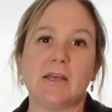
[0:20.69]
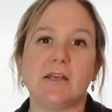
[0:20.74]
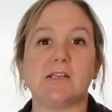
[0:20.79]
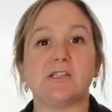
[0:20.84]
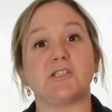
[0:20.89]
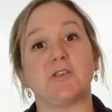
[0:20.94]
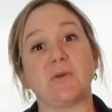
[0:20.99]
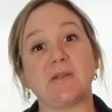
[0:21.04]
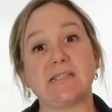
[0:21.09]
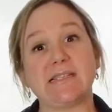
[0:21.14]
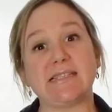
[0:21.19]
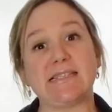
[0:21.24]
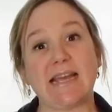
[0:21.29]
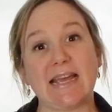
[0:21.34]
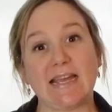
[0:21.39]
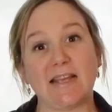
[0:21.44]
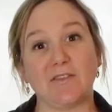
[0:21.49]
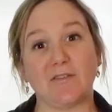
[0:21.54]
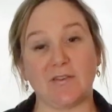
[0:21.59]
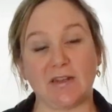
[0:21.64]
So in
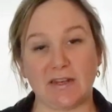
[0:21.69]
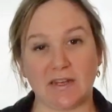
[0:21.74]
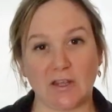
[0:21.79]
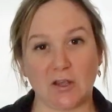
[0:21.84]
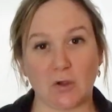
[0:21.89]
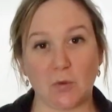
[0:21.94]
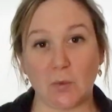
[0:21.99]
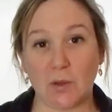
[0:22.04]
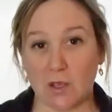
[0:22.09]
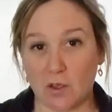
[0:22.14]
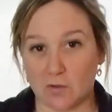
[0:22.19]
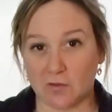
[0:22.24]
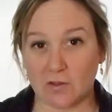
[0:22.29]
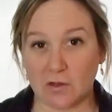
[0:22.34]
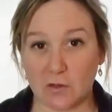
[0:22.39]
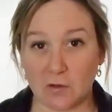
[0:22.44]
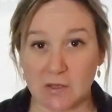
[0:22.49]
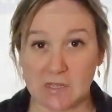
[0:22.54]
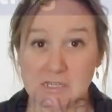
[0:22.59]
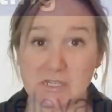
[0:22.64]
today's video, we're going to
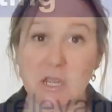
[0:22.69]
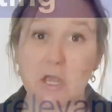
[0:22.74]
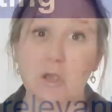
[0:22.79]
look at